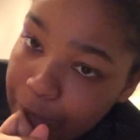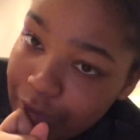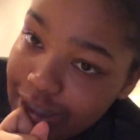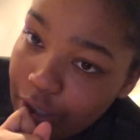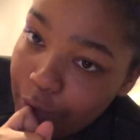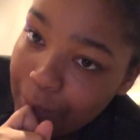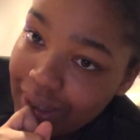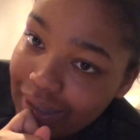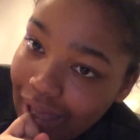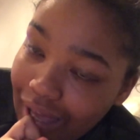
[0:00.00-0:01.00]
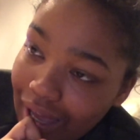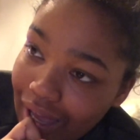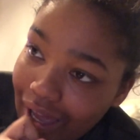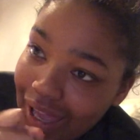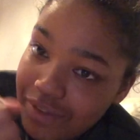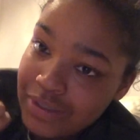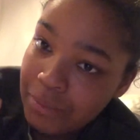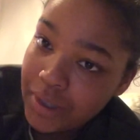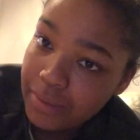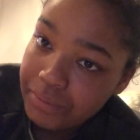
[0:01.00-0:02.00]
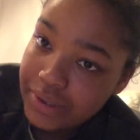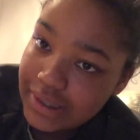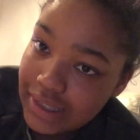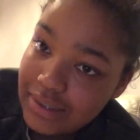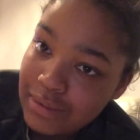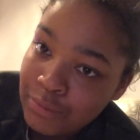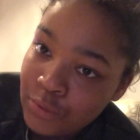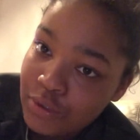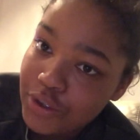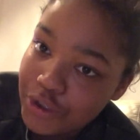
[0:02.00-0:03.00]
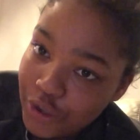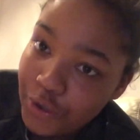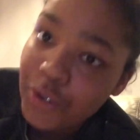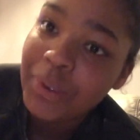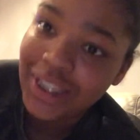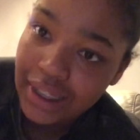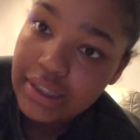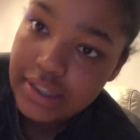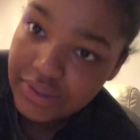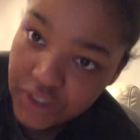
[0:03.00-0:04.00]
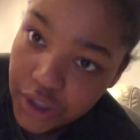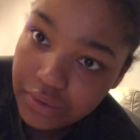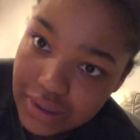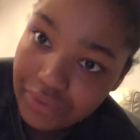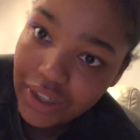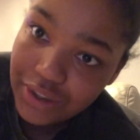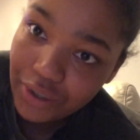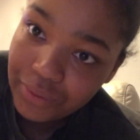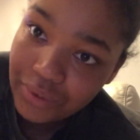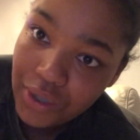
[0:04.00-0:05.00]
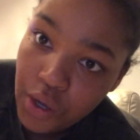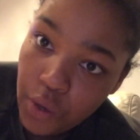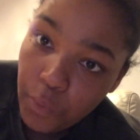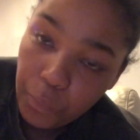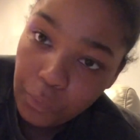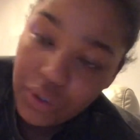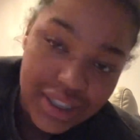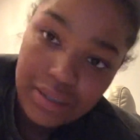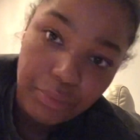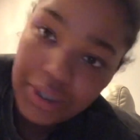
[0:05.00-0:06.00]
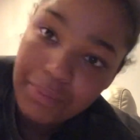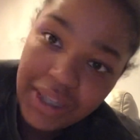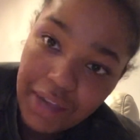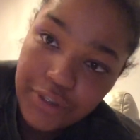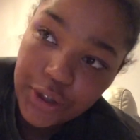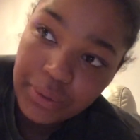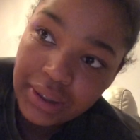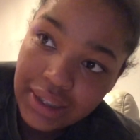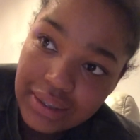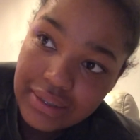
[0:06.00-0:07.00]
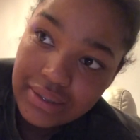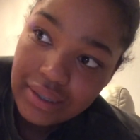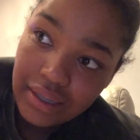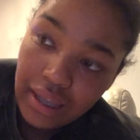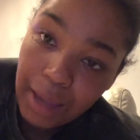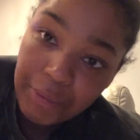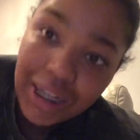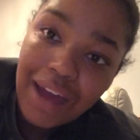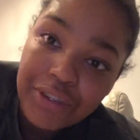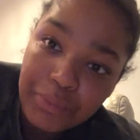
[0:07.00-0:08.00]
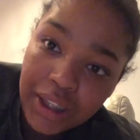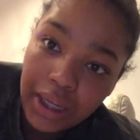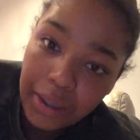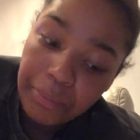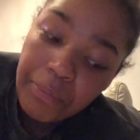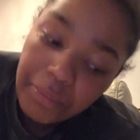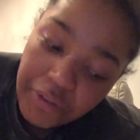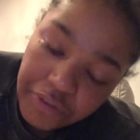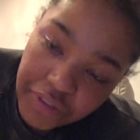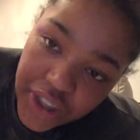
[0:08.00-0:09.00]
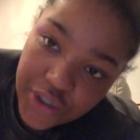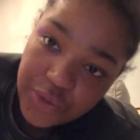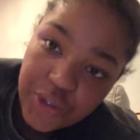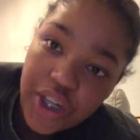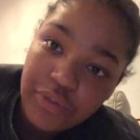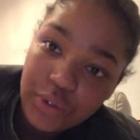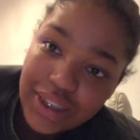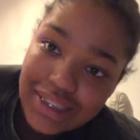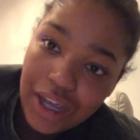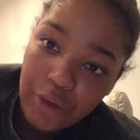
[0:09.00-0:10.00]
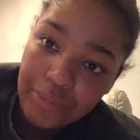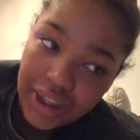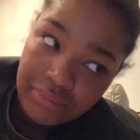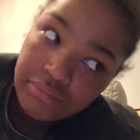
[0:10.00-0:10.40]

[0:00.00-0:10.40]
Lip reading: I'm really hoping that I have something presentable to show you at the end of this video, because if I don't, what is the point of me ever doing this? I'm gonna have to bring like a professional chef on here to help me.